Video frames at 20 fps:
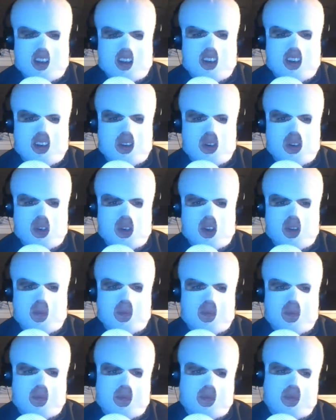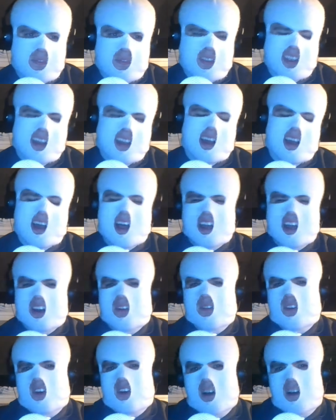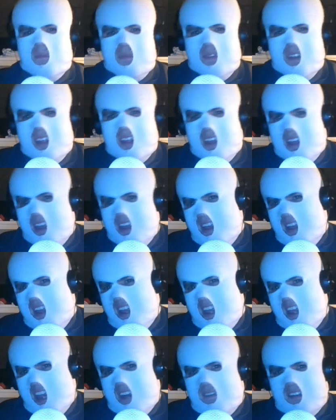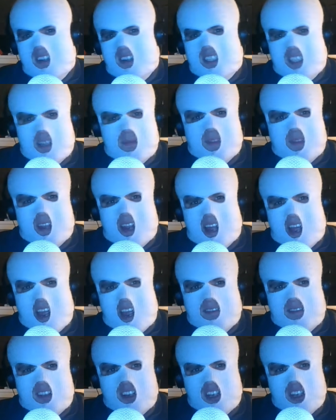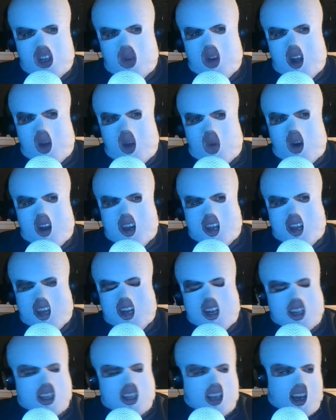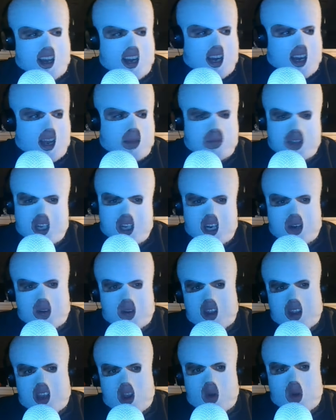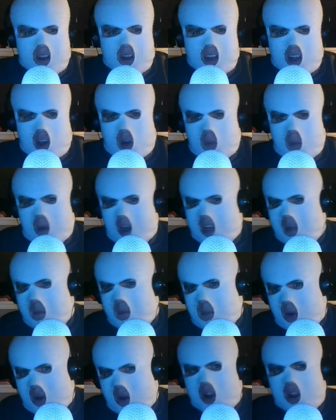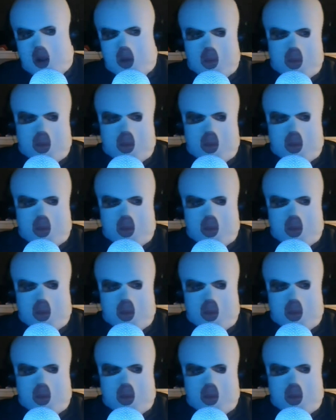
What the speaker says: Neutral. I don't know. If there's something I have to do and I want to get it done, I'm generally going to go by the book.